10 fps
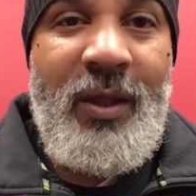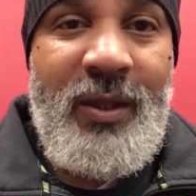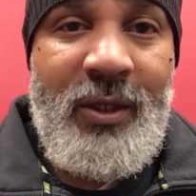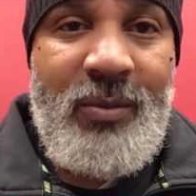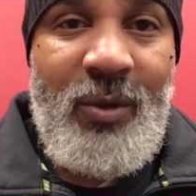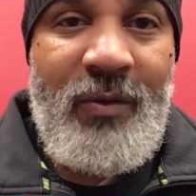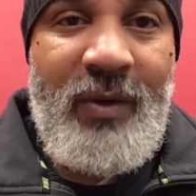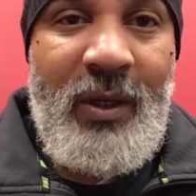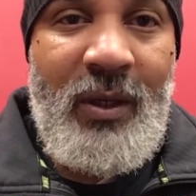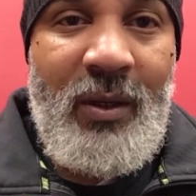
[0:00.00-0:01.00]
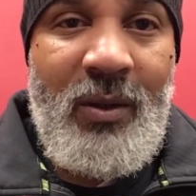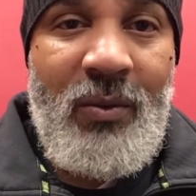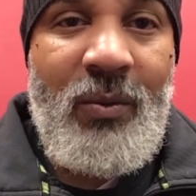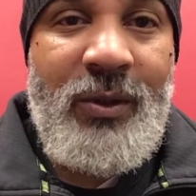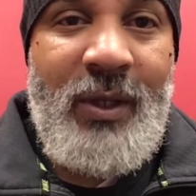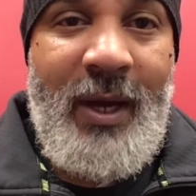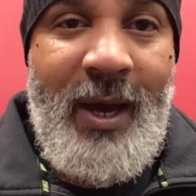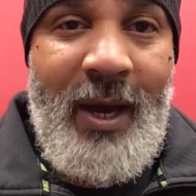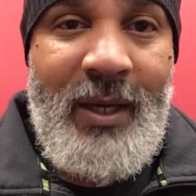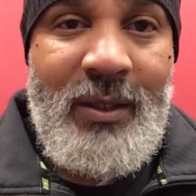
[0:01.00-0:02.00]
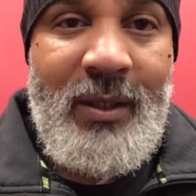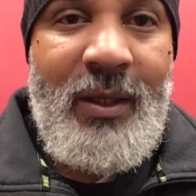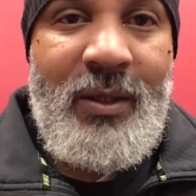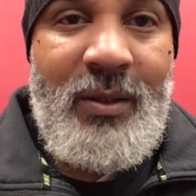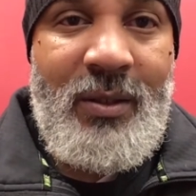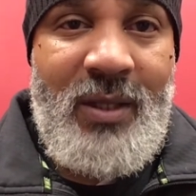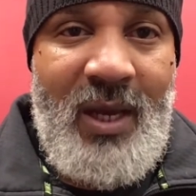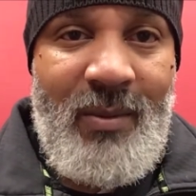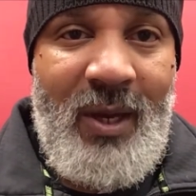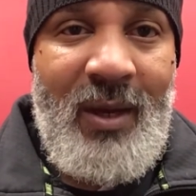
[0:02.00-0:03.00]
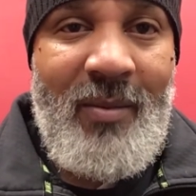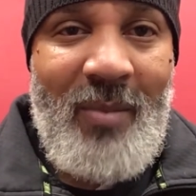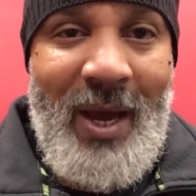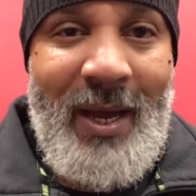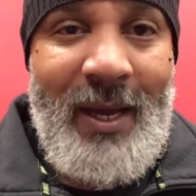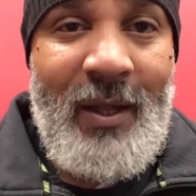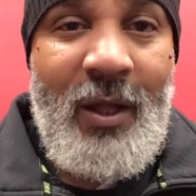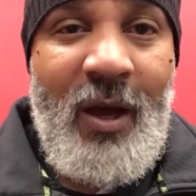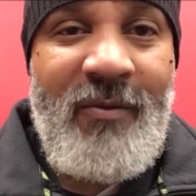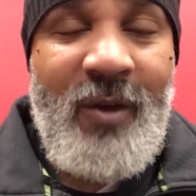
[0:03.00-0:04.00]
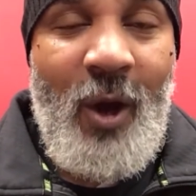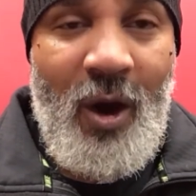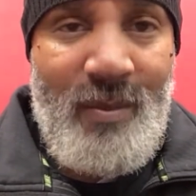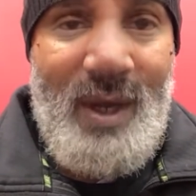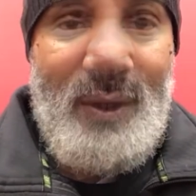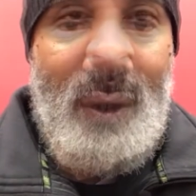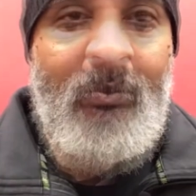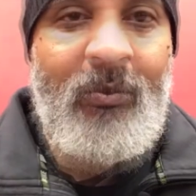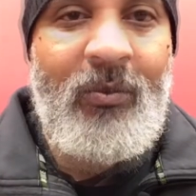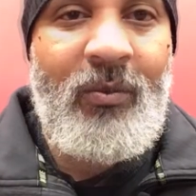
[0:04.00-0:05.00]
This movie was a hot, steaming pile of garbage.